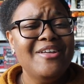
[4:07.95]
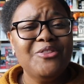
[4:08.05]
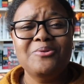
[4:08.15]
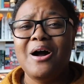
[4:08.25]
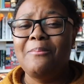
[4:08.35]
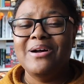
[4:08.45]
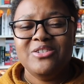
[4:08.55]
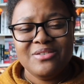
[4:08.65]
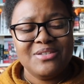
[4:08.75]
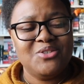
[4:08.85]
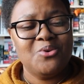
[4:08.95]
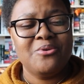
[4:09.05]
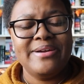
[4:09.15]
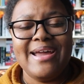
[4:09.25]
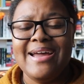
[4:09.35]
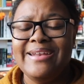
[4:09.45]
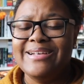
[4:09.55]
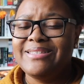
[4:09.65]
throughout much of the story, and as